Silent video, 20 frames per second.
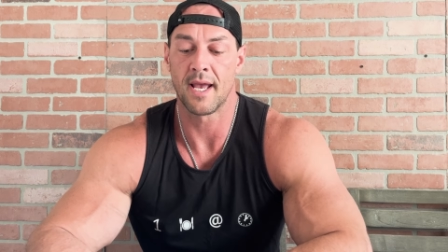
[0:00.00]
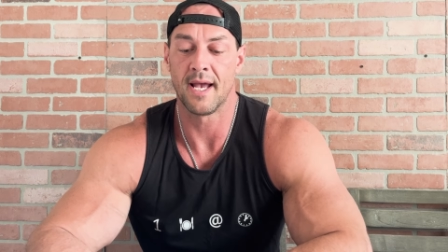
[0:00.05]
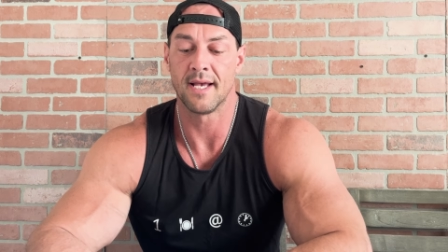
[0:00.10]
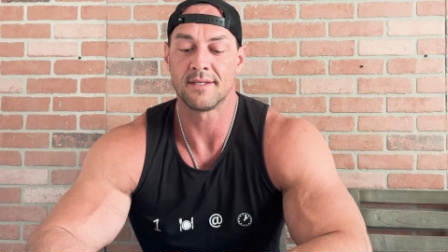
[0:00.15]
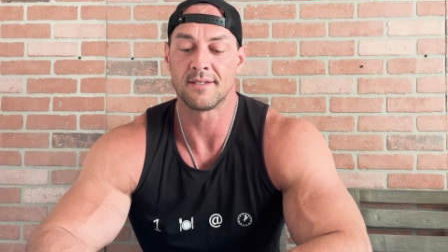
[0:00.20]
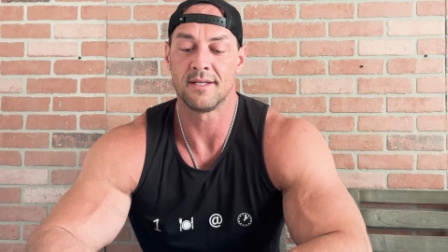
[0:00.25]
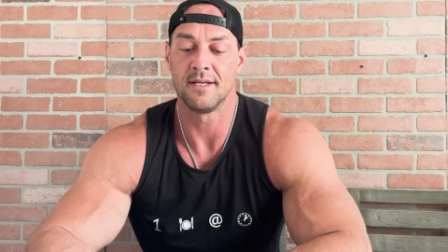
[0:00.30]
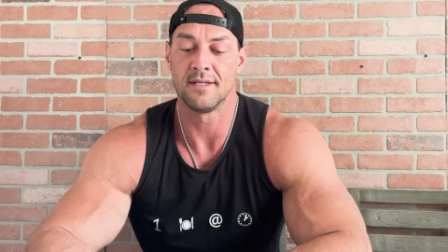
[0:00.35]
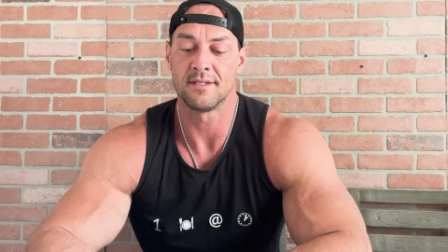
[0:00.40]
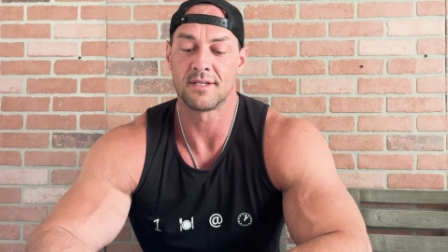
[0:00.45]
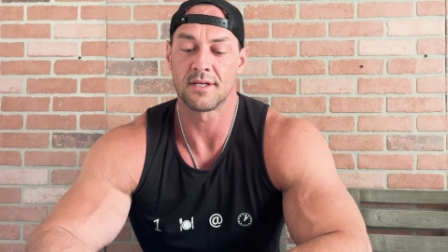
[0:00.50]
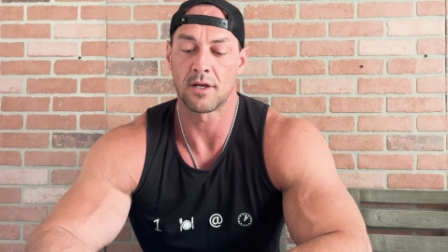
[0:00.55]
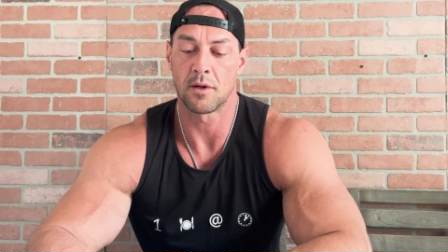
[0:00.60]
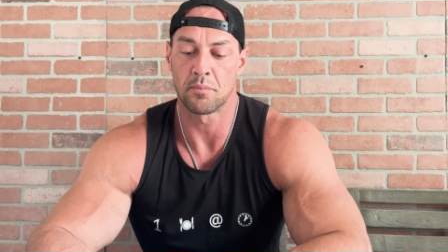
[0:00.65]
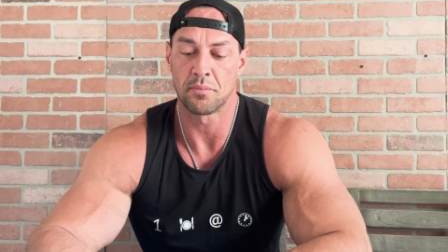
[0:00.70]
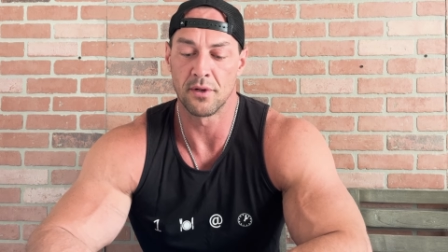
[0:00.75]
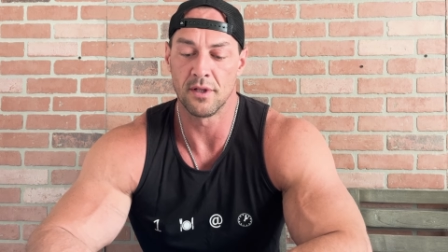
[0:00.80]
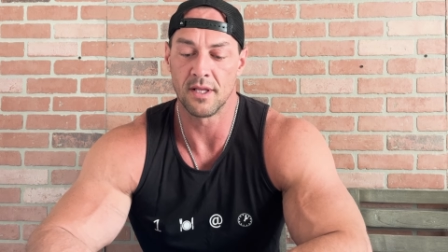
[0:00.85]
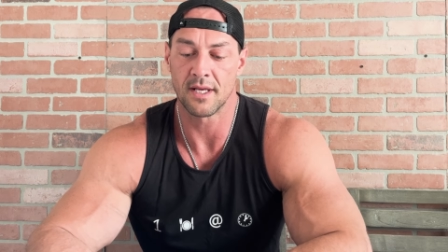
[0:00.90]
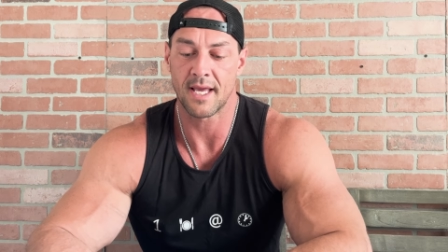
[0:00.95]
acid is a
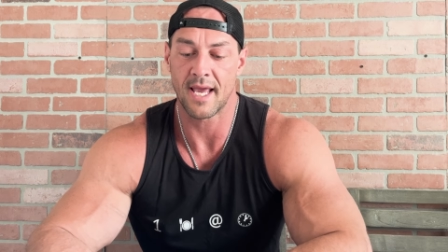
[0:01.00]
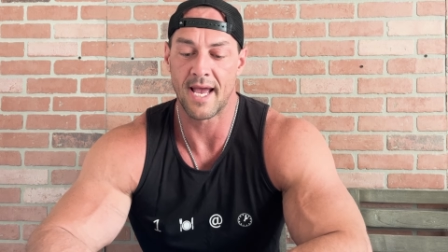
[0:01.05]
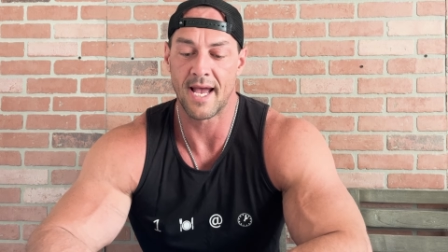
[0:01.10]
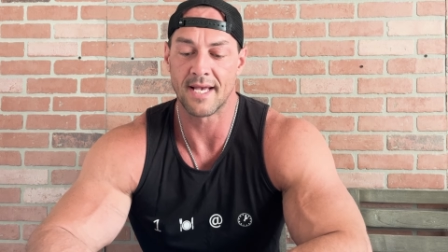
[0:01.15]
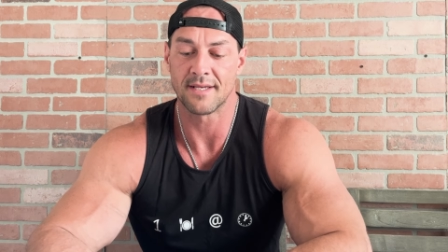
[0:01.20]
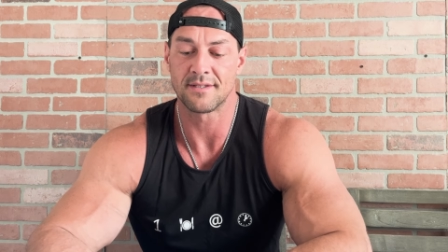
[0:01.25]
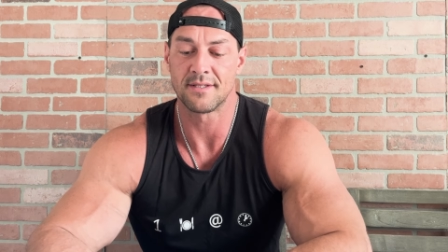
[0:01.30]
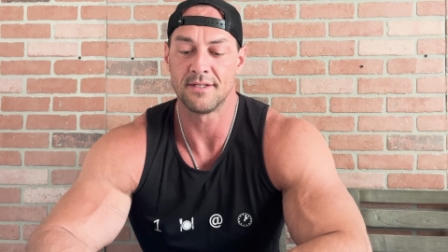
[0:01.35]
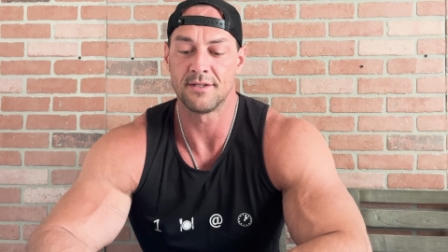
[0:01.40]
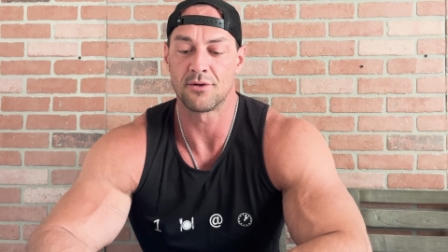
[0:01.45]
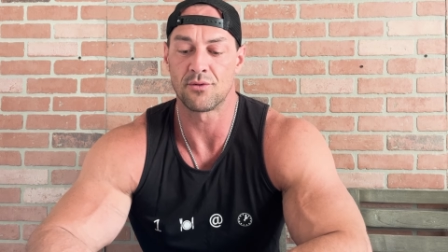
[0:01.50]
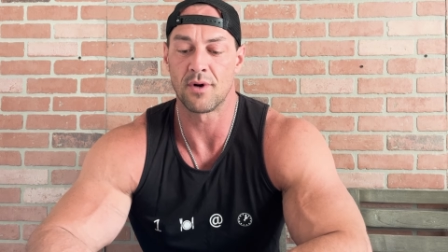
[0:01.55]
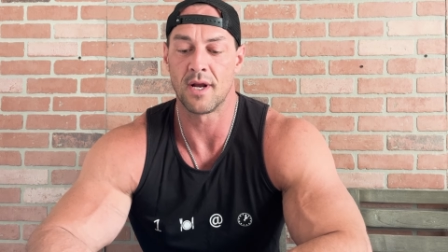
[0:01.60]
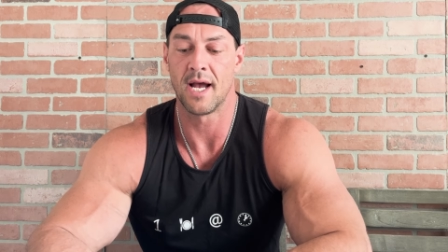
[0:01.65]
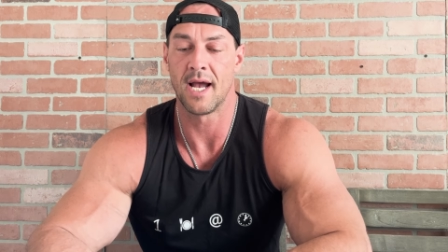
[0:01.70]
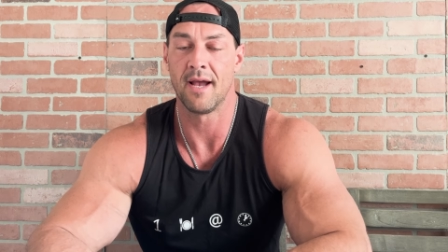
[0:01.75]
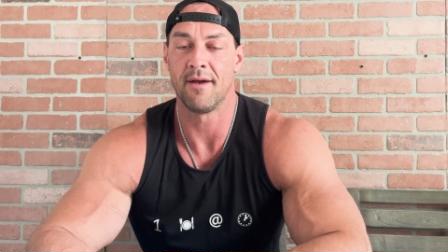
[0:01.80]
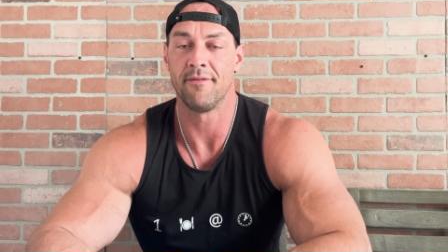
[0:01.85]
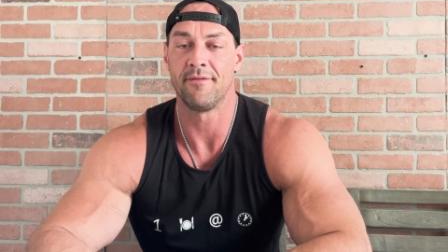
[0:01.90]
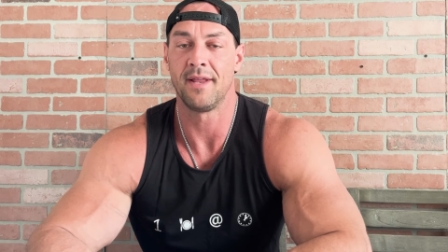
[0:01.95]
caprylic acid
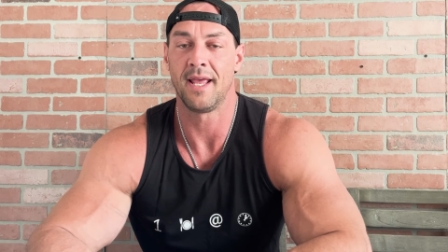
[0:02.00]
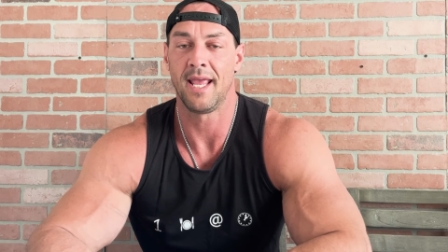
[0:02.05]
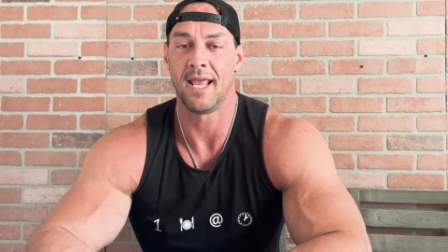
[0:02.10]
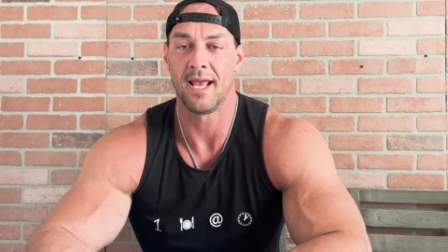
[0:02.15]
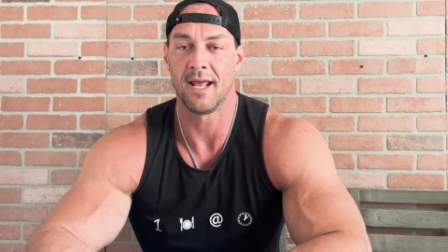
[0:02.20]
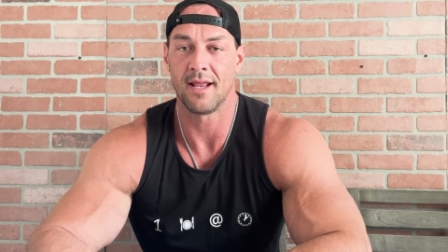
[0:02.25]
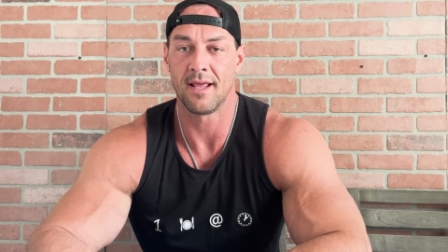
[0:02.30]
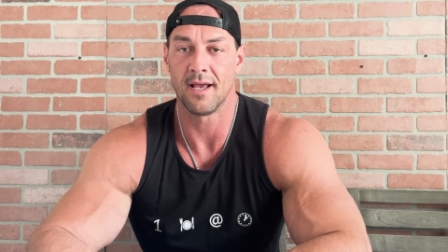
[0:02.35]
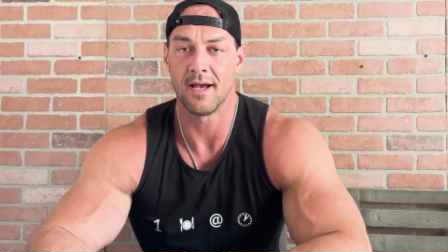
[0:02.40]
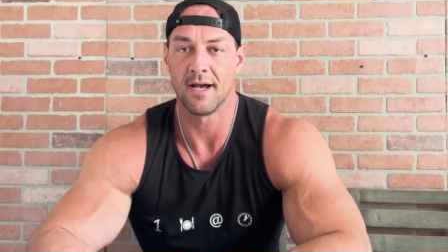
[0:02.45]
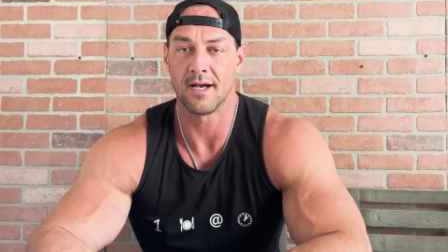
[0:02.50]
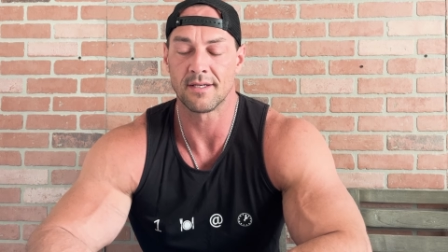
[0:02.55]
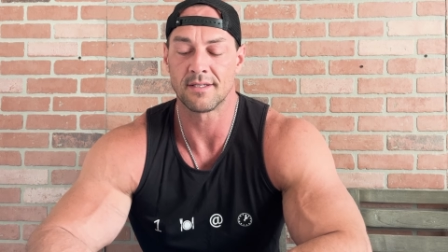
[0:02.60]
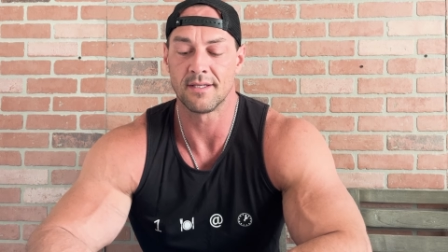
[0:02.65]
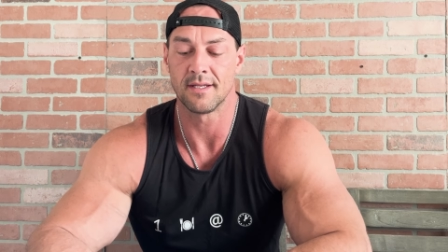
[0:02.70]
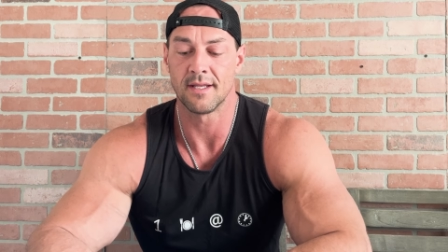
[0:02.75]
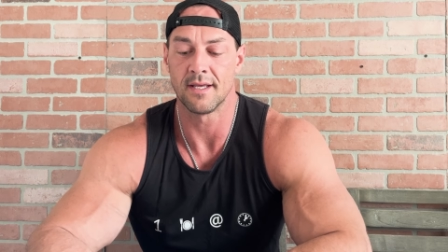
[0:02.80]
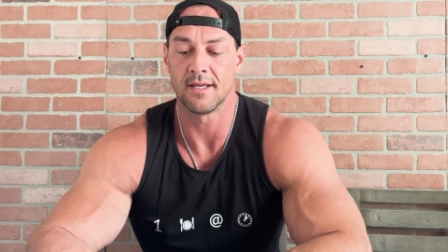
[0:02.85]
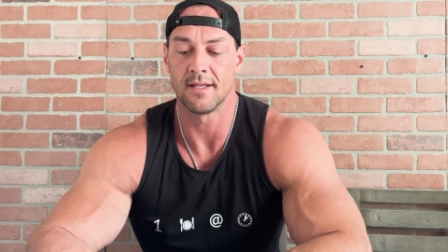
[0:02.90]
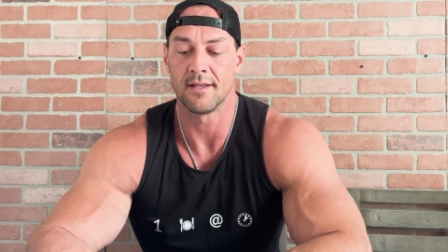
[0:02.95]
derived
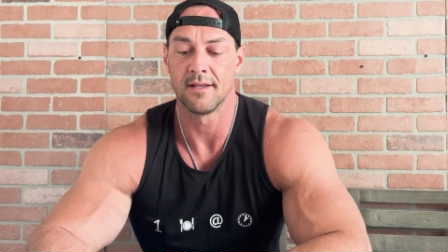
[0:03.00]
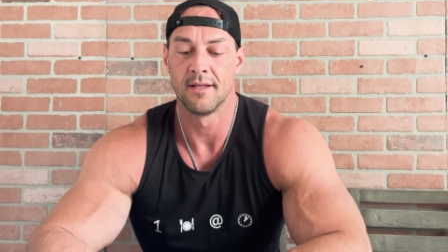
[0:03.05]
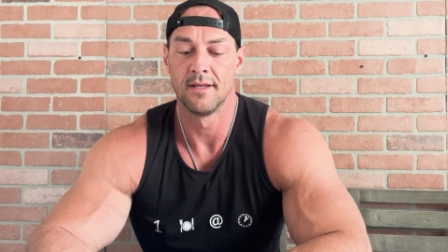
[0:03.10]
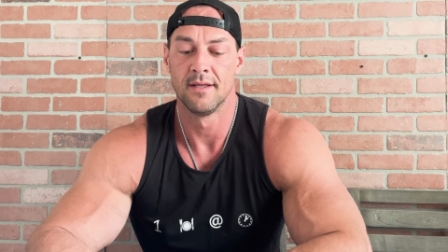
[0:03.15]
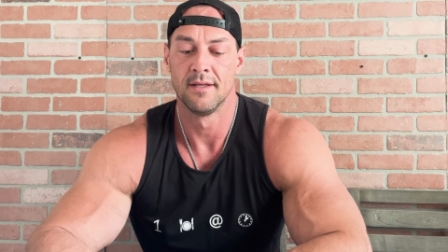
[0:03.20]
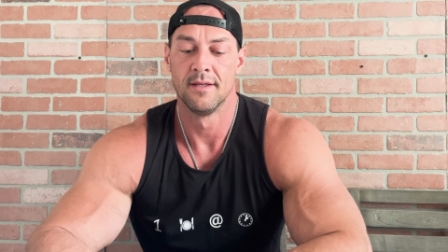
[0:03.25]
antioxidant.